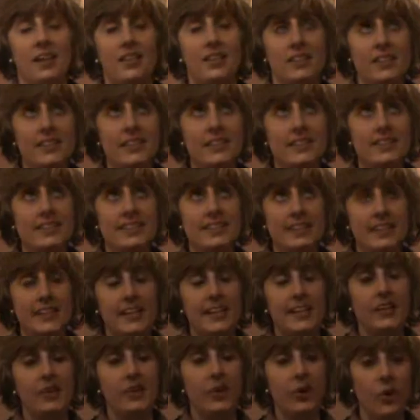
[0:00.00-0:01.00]
Let's
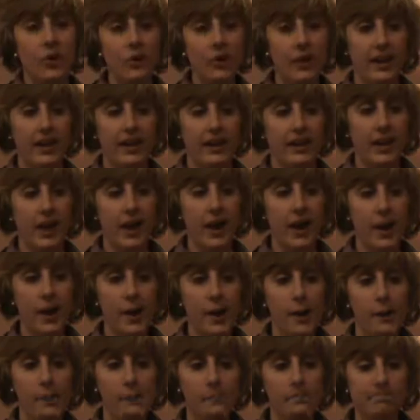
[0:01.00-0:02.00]
see. Okay.
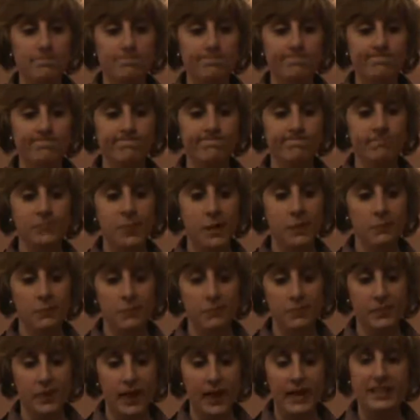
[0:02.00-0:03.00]

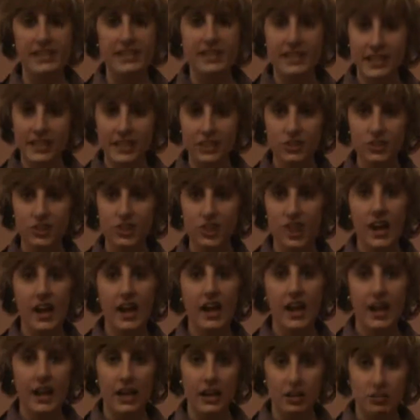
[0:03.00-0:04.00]
I teach
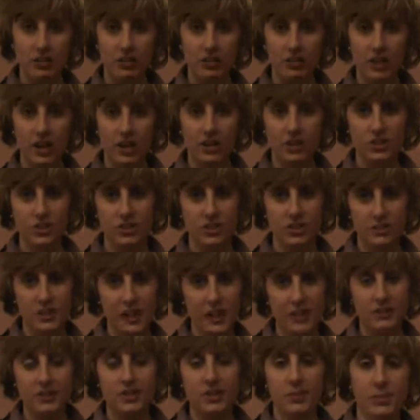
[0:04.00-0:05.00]
Introduction to
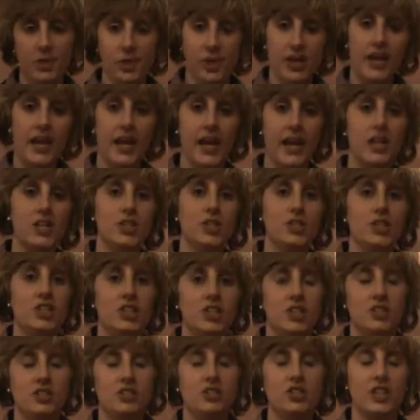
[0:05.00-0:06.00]
Mass
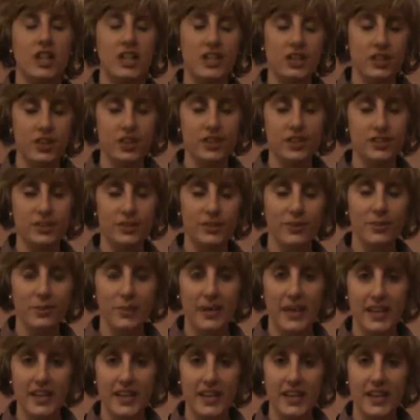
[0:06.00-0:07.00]
Communication, Gender and New
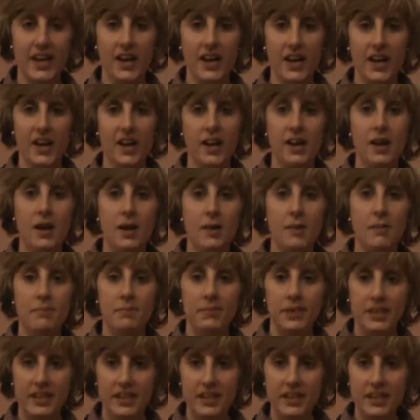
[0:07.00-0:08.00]
Media,
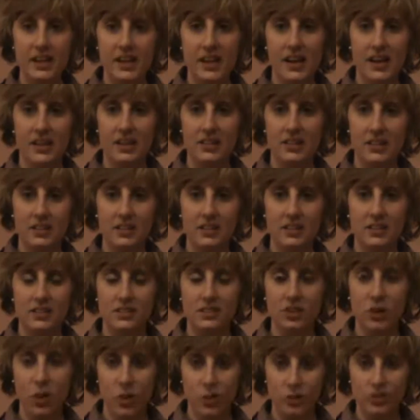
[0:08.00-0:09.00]
Media and
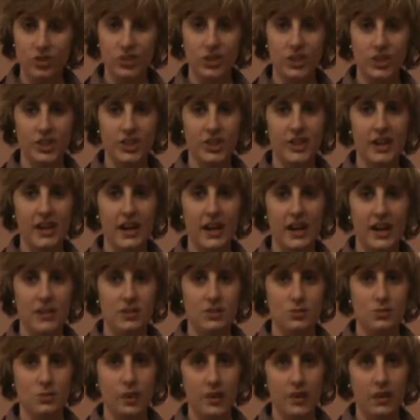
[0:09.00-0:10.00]
Culture,
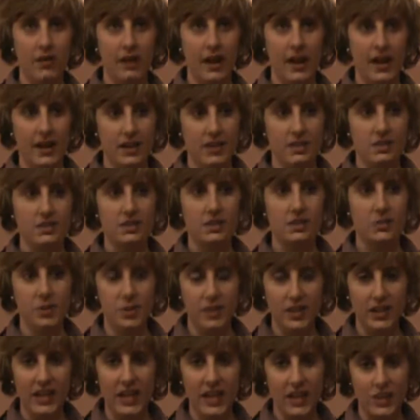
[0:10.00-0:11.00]
as well as
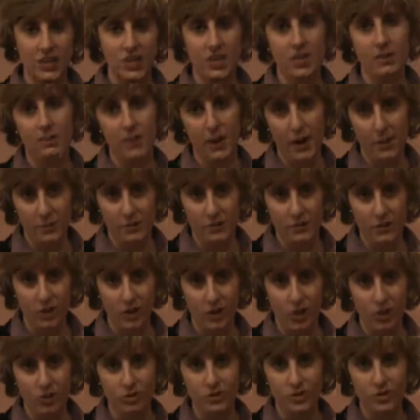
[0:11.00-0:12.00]
Communication and Popular
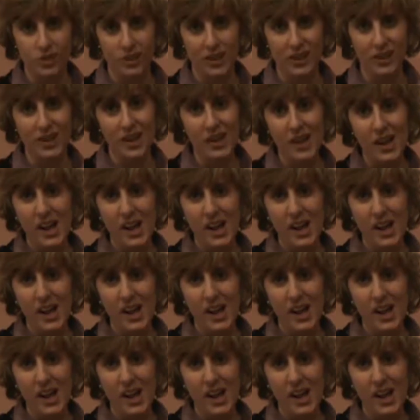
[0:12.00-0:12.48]
Culture.